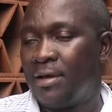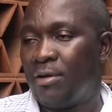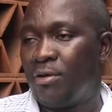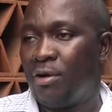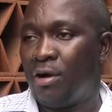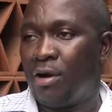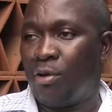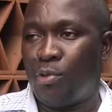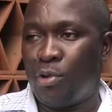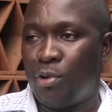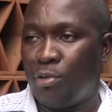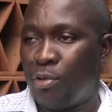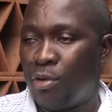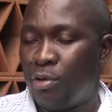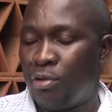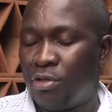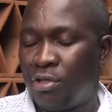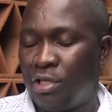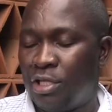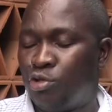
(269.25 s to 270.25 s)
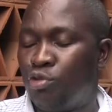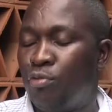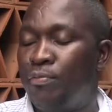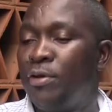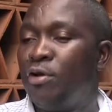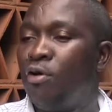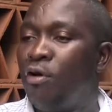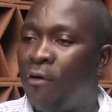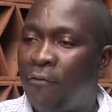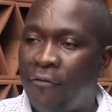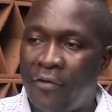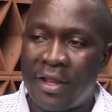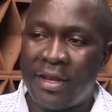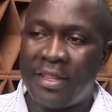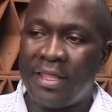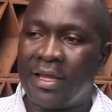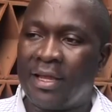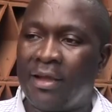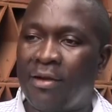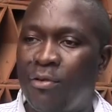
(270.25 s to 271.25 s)
It will be off,
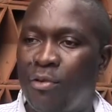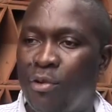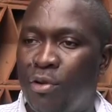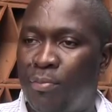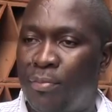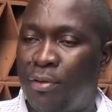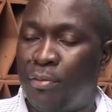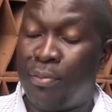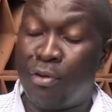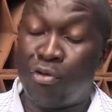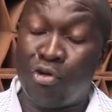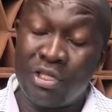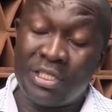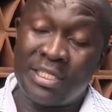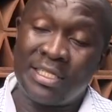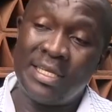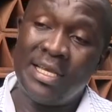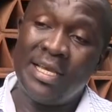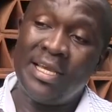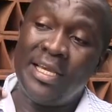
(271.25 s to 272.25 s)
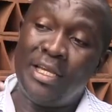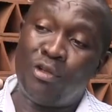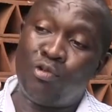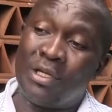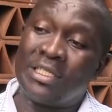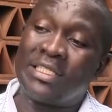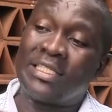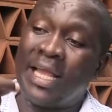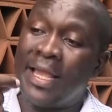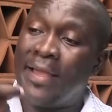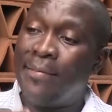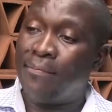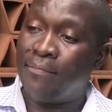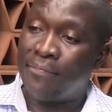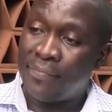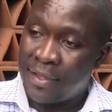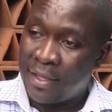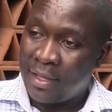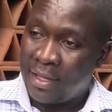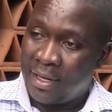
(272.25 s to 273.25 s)
and because it was
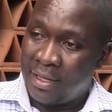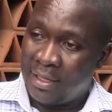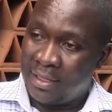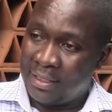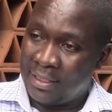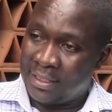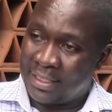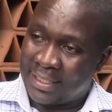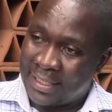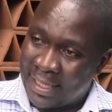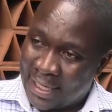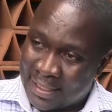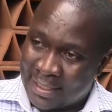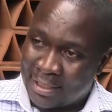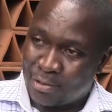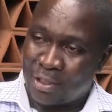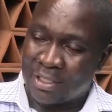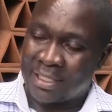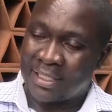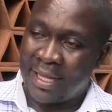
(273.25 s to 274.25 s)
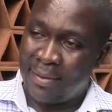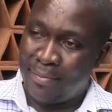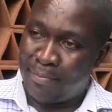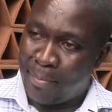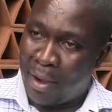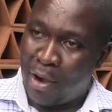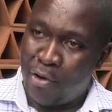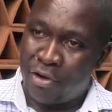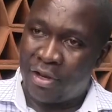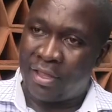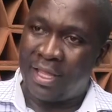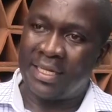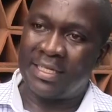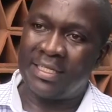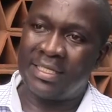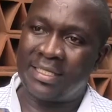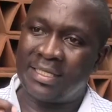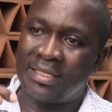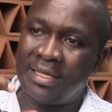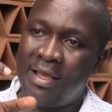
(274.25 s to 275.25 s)
time set, it was time bound, that
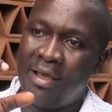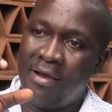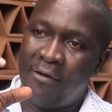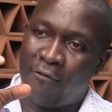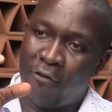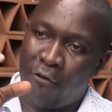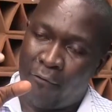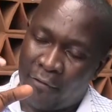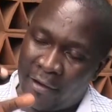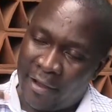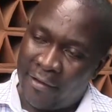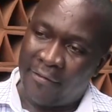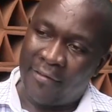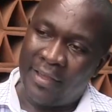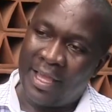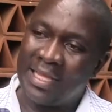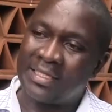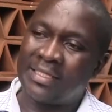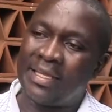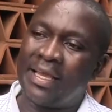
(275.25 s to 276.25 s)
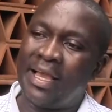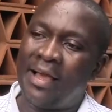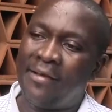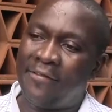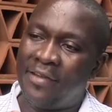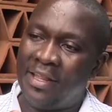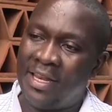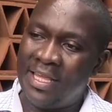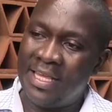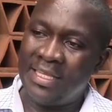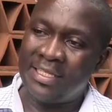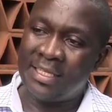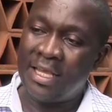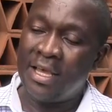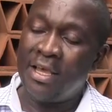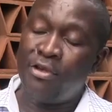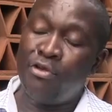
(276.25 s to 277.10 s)
it's for 5 years, I have a lease.